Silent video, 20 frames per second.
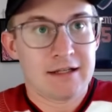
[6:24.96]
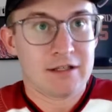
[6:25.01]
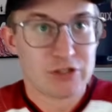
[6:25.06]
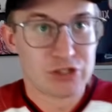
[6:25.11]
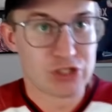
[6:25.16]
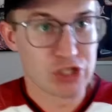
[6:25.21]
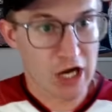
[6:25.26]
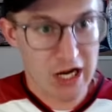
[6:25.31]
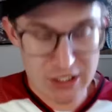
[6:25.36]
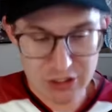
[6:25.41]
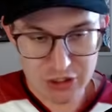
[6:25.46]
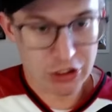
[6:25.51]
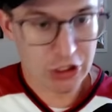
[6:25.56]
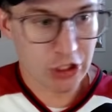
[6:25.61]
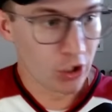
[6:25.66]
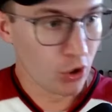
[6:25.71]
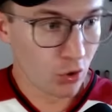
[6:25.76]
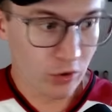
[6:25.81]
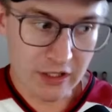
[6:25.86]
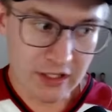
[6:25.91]
Josh
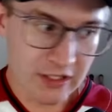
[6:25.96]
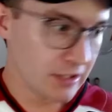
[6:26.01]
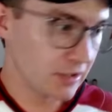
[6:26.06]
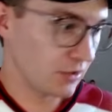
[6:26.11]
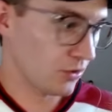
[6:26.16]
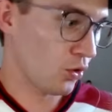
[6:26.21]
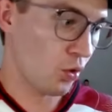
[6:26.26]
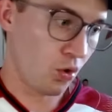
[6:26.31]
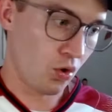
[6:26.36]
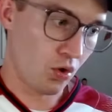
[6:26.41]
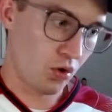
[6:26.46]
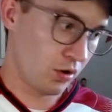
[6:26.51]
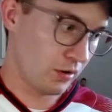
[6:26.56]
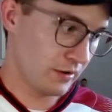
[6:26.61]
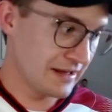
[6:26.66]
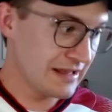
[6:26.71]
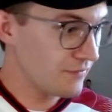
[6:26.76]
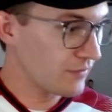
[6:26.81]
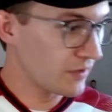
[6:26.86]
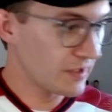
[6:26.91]
Okogie or
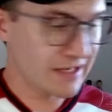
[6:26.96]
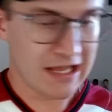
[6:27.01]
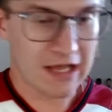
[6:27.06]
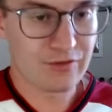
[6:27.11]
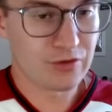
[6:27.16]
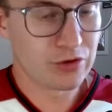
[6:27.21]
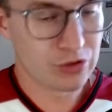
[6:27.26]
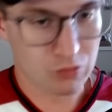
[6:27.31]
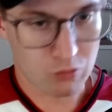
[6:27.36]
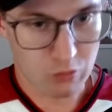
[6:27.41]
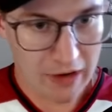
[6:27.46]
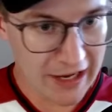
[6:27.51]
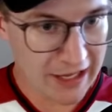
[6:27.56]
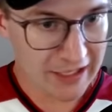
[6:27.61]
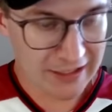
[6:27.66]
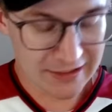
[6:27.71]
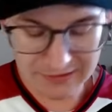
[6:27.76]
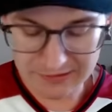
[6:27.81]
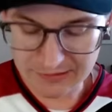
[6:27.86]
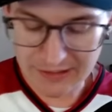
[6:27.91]
even Kevin
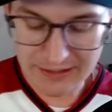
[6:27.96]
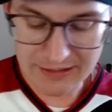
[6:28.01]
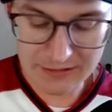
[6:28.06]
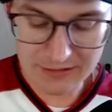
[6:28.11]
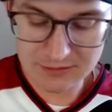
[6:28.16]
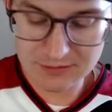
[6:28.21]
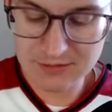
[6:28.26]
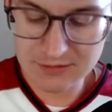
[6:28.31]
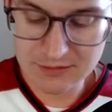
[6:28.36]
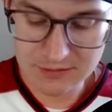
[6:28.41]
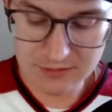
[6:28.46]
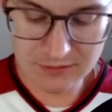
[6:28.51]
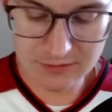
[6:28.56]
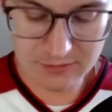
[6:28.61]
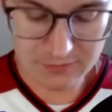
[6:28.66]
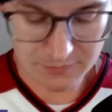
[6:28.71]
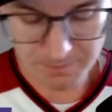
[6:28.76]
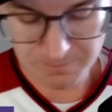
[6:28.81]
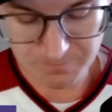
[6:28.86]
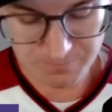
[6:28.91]
Durant, like
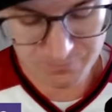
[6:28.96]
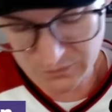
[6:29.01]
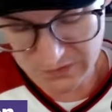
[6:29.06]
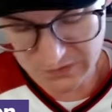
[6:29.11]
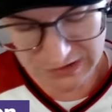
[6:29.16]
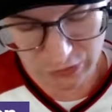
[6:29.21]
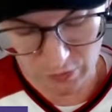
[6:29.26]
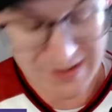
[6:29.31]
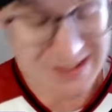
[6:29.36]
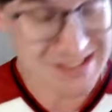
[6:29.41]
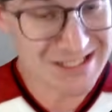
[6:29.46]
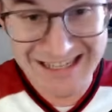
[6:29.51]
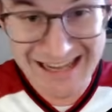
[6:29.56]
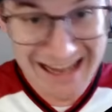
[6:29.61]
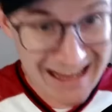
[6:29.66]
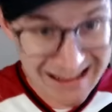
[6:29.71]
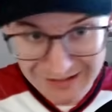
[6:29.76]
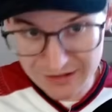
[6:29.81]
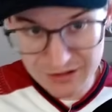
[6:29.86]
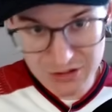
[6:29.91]
Grayson
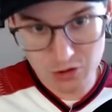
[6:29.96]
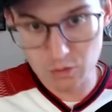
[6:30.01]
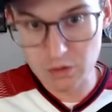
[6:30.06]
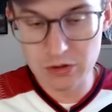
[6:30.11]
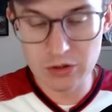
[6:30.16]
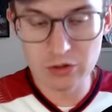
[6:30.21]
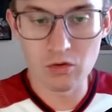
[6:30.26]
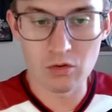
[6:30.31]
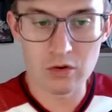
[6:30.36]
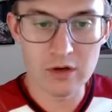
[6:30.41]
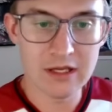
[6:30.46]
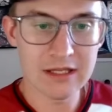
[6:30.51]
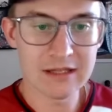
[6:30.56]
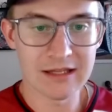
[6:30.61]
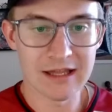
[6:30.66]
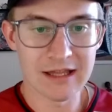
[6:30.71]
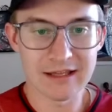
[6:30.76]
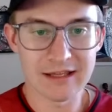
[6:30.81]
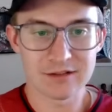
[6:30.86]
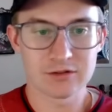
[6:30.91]
Allen to a degree,
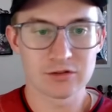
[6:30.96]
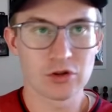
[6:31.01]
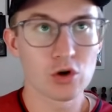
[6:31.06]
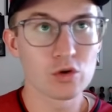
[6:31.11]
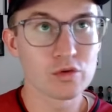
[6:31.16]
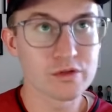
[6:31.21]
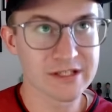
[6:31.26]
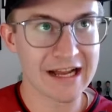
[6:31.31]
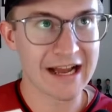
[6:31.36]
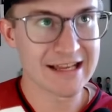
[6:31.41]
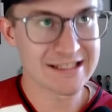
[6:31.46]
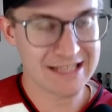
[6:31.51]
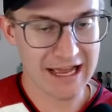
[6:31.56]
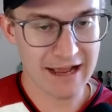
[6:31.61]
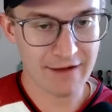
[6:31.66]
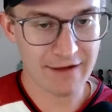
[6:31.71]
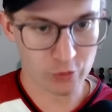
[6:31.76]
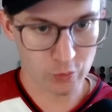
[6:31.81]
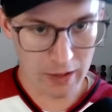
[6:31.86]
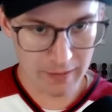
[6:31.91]
like those guys
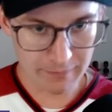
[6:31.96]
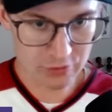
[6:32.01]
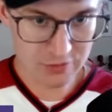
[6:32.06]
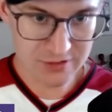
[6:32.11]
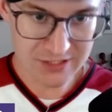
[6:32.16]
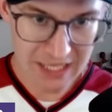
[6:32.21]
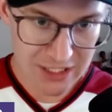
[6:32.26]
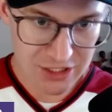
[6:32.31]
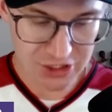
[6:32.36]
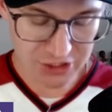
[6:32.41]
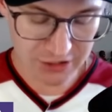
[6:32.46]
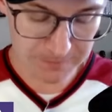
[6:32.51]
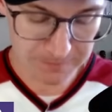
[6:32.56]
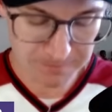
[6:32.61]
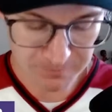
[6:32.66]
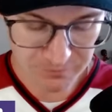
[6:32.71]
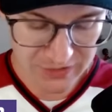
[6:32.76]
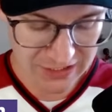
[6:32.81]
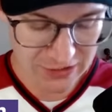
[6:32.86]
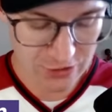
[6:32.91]
have the reputation
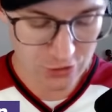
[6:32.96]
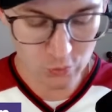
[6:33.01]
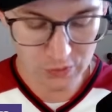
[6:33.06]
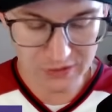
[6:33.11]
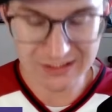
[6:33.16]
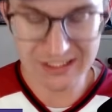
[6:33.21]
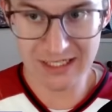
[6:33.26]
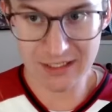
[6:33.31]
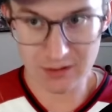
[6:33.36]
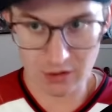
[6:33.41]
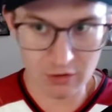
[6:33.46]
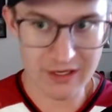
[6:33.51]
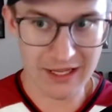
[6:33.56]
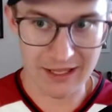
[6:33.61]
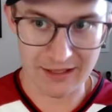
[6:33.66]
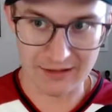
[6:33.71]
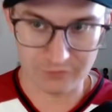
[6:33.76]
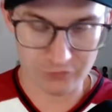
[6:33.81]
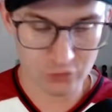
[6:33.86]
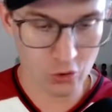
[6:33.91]
that you would think,
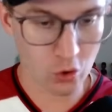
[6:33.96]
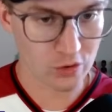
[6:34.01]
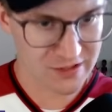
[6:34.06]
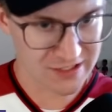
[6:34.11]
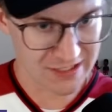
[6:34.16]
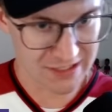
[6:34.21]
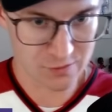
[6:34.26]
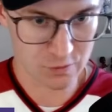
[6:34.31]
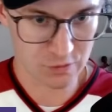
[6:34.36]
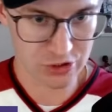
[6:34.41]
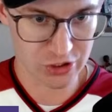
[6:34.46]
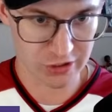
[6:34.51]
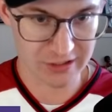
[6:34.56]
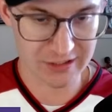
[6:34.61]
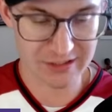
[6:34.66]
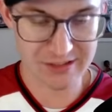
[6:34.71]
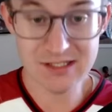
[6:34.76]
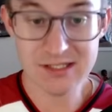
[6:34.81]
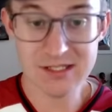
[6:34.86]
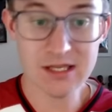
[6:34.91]
okay, of course that's what you're
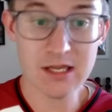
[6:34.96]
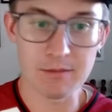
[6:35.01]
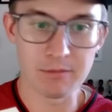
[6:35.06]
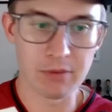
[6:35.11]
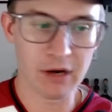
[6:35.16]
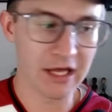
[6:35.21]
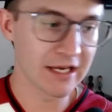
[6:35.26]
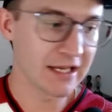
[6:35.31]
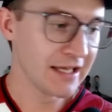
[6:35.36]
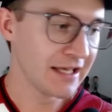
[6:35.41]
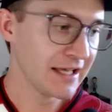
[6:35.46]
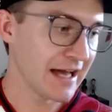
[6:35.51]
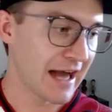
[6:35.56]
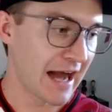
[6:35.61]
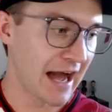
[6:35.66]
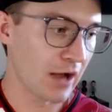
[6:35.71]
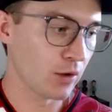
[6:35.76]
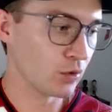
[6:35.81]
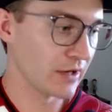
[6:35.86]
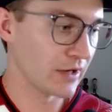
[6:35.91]
going to see, but
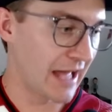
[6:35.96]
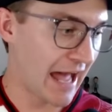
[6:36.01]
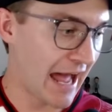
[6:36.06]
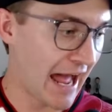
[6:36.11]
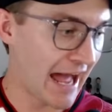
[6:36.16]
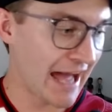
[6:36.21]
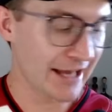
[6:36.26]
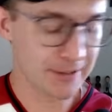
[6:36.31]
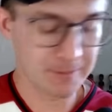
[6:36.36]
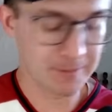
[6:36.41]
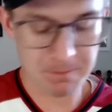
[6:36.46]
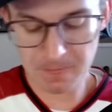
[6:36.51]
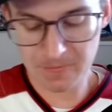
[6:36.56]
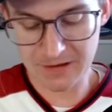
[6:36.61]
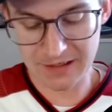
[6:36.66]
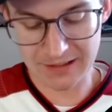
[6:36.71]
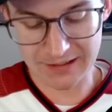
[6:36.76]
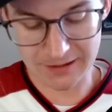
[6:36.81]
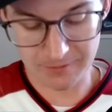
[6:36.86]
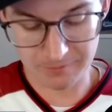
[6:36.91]
I would add,
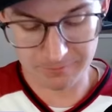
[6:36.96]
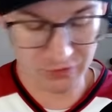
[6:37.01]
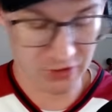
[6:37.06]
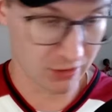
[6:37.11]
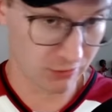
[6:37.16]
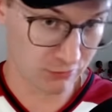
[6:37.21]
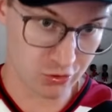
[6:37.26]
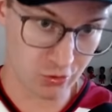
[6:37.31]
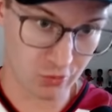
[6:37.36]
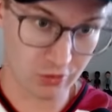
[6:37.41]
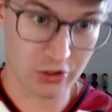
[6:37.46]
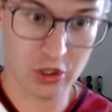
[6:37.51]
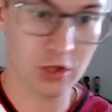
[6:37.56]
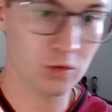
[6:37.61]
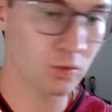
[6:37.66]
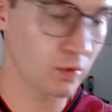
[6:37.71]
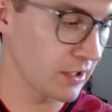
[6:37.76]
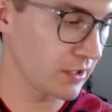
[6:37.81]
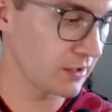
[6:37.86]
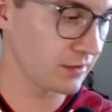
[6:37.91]
you know, Jordan
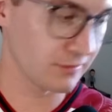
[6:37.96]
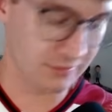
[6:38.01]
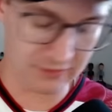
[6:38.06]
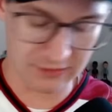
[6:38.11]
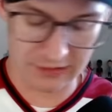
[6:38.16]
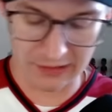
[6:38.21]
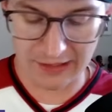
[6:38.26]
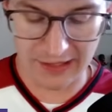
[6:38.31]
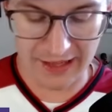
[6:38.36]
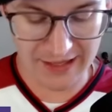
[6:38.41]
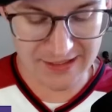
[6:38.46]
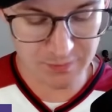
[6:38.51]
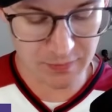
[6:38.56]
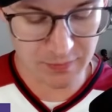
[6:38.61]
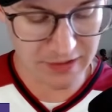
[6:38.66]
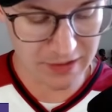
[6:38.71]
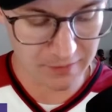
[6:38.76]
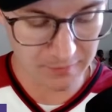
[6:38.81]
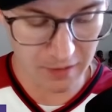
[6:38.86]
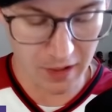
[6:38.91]
Goodwin has
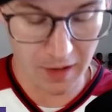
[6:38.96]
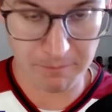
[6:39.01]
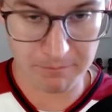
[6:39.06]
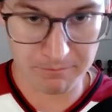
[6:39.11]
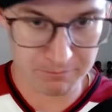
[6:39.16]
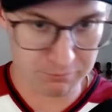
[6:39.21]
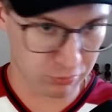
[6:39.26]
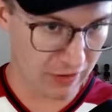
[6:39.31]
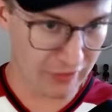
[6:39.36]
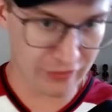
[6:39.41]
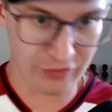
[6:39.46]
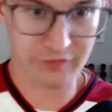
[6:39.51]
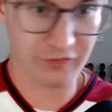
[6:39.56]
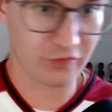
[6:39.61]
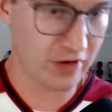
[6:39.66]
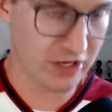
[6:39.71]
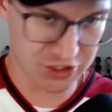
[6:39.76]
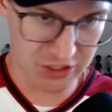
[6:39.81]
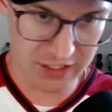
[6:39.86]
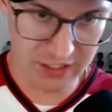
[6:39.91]
been a breath of
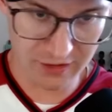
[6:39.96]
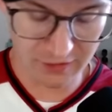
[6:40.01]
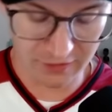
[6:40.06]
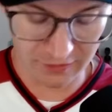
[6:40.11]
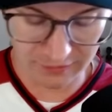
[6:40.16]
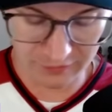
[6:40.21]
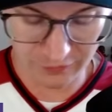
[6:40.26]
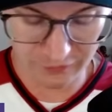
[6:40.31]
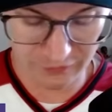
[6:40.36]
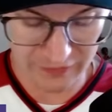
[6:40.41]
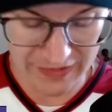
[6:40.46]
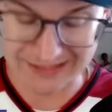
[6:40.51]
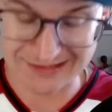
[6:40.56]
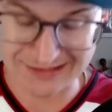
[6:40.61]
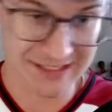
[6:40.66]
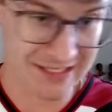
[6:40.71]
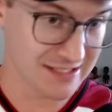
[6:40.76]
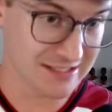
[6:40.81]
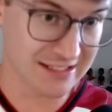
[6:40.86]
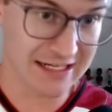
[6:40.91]
fresh air. The fact
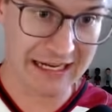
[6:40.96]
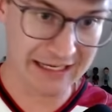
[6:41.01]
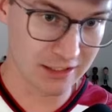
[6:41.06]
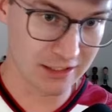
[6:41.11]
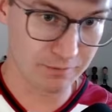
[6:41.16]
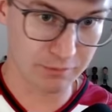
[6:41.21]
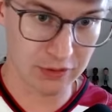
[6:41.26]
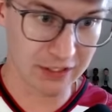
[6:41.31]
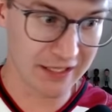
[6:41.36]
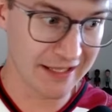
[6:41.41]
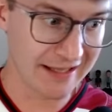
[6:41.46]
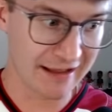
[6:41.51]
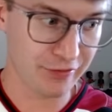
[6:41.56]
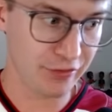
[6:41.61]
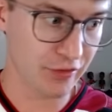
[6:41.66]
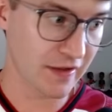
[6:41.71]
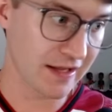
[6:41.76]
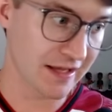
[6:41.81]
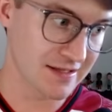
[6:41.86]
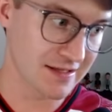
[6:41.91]
that he's gotten to play, I
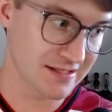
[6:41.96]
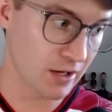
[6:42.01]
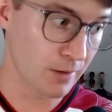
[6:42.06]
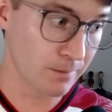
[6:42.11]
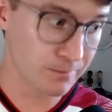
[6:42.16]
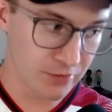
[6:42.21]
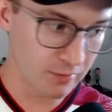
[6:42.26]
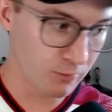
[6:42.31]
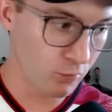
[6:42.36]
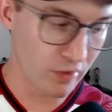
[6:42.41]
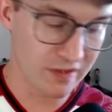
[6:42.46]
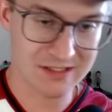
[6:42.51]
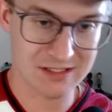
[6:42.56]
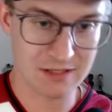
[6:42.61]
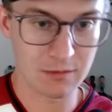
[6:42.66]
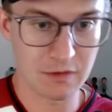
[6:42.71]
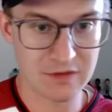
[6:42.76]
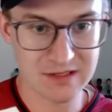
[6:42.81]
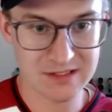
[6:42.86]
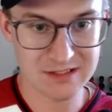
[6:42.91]
think, has helped them win
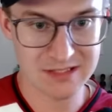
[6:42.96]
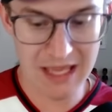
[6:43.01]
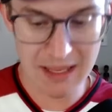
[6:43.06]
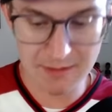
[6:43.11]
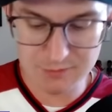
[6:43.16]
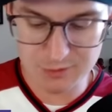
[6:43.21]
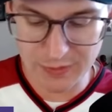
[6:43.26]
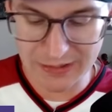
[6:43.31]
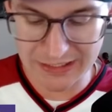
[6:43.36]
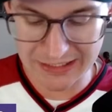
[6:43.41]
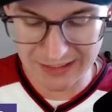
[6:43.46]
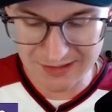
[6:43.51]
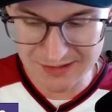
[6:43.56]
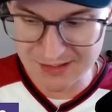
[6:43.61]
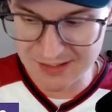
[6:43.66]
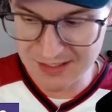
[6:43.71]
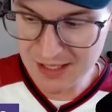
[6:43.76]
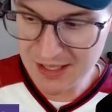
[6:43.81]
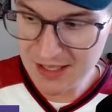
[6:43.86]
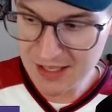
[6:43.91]
some of these games
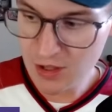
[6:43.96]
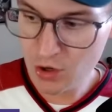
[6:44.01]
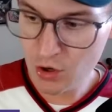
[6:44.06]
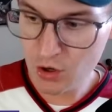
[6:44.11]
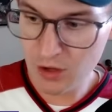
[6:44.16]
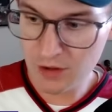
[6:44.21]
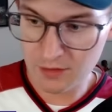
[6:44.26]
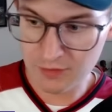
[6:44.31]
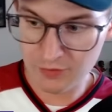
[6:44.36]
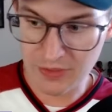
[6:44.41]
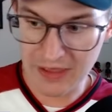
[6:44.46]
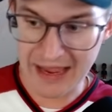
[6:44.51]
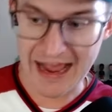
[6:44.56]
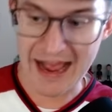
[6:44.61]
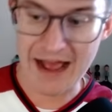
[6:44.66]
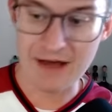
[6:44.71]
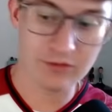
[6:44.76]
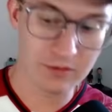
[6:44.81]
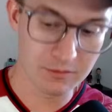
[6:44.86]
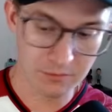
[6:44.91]
because they
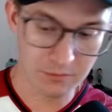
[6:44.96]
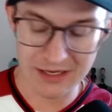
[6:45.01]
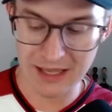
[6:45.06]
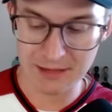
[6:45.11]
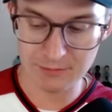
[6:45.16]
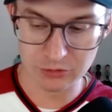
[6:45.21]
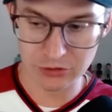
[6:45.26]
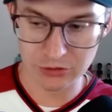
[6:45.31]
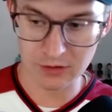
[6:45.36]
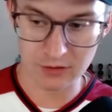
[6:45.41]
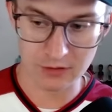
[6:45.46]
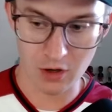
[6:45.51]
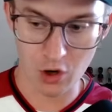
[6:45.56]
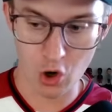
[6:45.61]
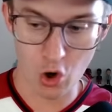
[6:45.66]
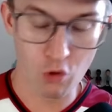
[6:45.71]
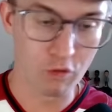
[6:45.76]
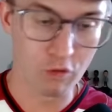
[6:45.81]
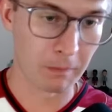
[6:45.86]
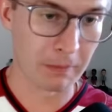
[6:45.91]
haven't been able to
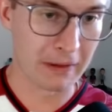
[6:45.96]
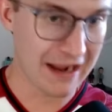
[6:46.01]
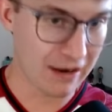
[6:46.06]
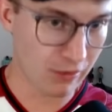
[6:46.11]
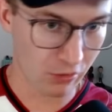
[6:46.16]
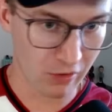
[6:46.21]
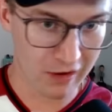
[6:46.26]
overpower